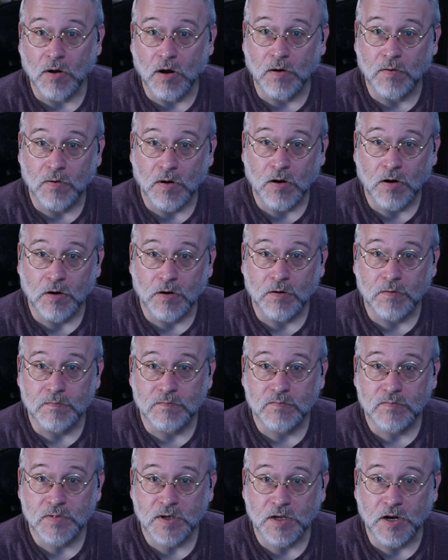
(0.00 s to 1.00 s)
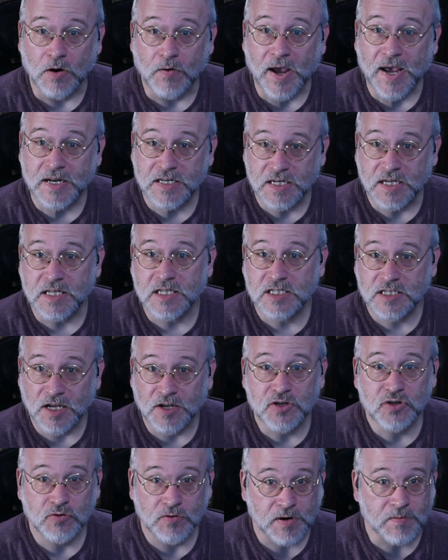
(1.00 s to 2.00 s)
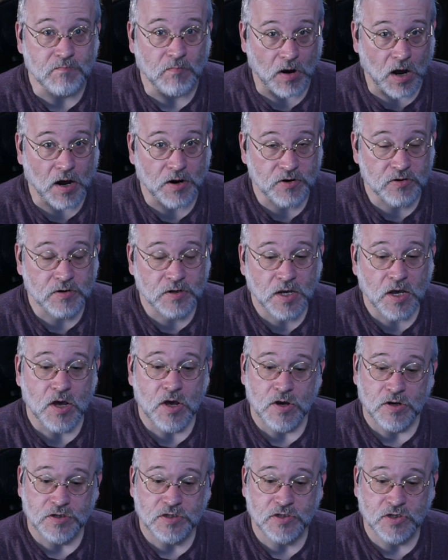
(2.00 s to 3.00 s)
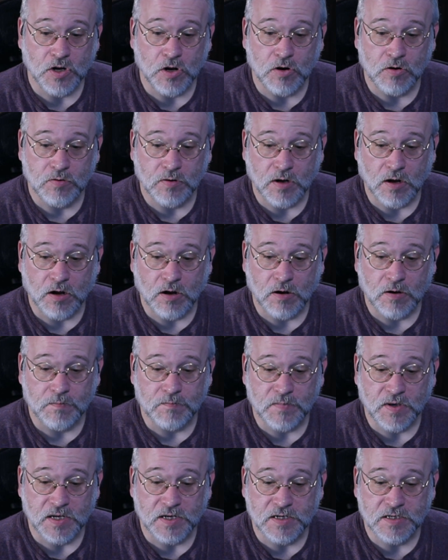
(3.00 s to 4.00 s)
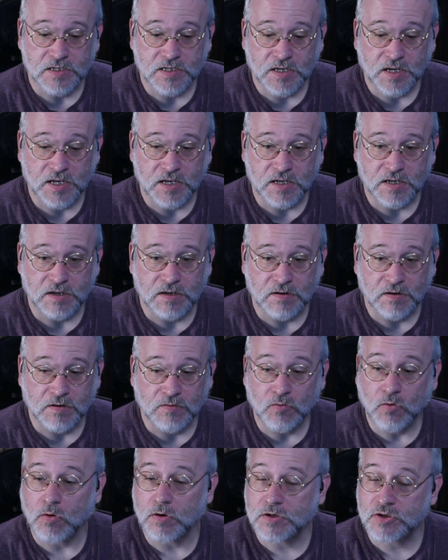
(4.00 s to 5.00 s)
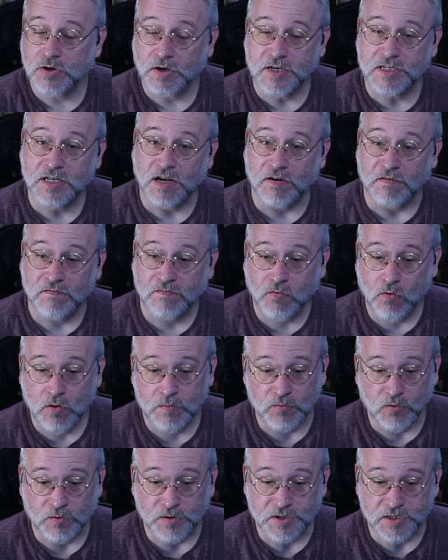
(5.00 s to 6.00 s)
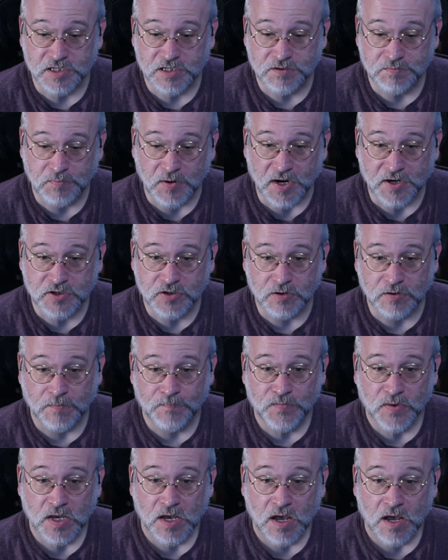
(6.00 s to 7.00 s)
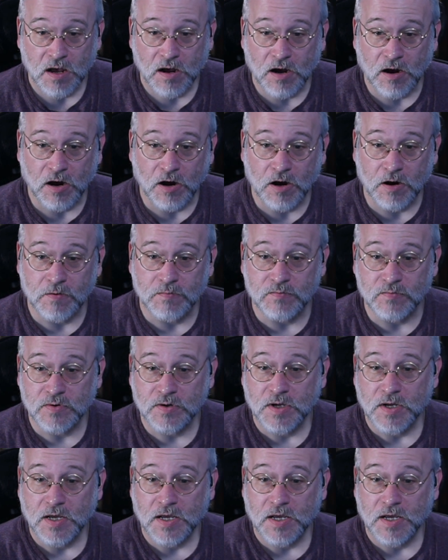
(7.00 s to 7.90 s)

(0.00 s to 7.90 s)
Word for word: uh, um, you know 18th century modern so um, he's he or should i say a former inspector um,